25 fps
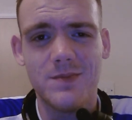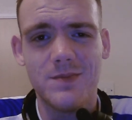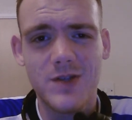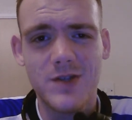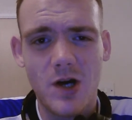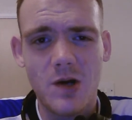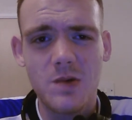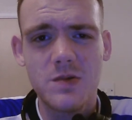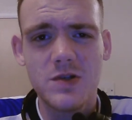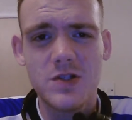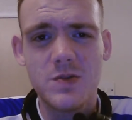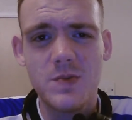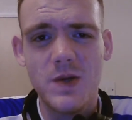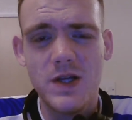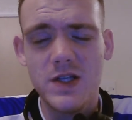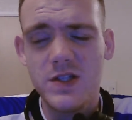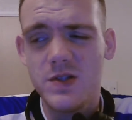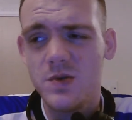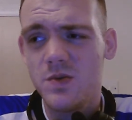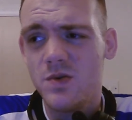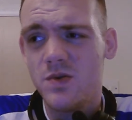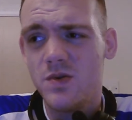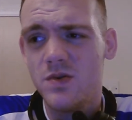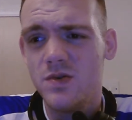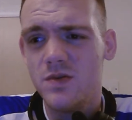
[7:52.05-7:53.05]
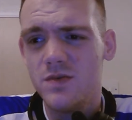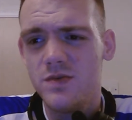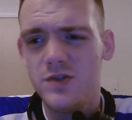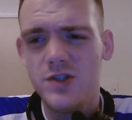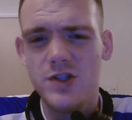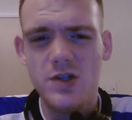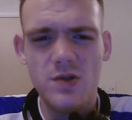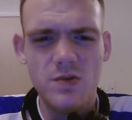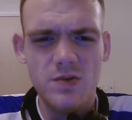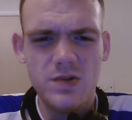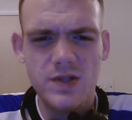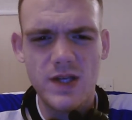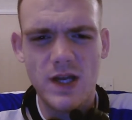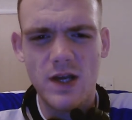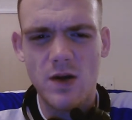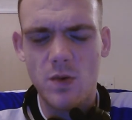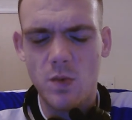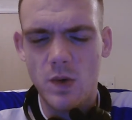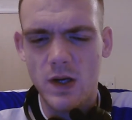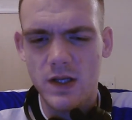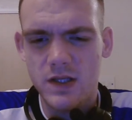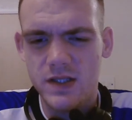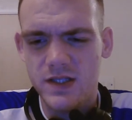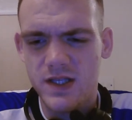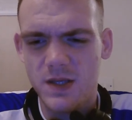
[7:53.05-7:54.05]
So I will speak to you all Tuesday or
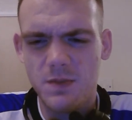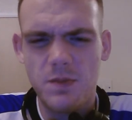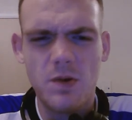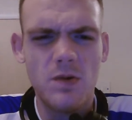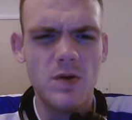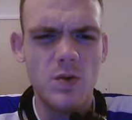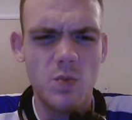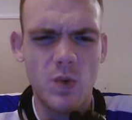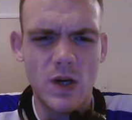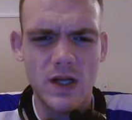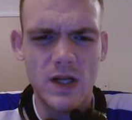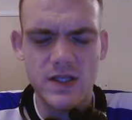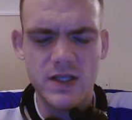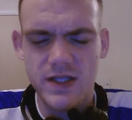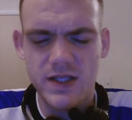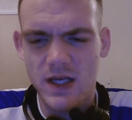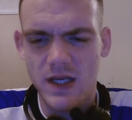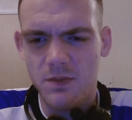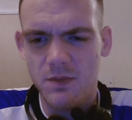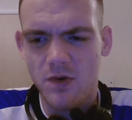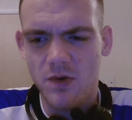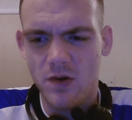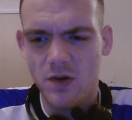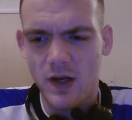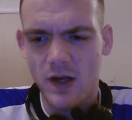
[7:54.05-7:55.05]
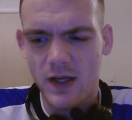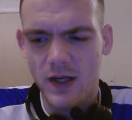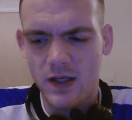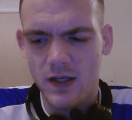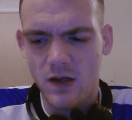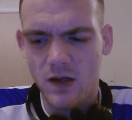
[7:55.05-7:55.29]
Wednesday, probably Wednesday more likely.